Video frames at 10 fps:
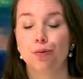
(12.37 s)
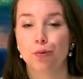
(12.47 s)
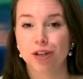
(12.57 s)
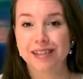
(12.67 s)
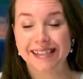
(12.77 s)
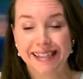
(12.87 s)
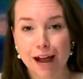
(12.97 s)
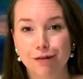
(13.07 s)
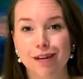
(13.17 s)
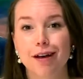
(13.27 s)
what
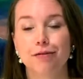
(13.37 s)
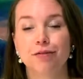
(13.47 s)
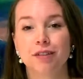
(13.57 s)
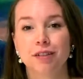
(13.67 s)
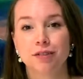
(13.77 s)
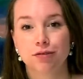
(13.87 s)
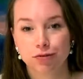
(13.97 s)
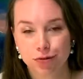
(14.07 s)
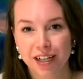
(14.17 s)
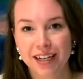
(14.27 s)
self-love
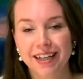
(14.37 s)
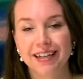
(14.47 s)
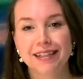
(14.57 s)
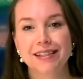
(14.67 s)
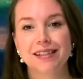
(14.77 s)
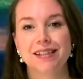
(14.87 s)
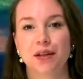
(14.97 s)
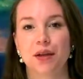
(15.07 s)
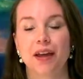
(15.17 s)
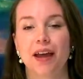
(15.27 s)
really is
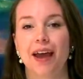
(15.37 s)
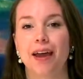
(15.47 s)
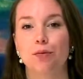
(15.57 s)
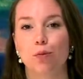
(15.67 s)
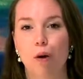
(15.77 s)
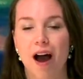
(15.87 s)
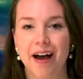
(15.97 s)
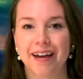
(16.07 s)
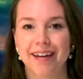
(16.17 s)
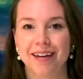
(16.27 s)
and
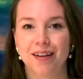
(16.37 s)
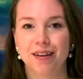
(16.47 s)
why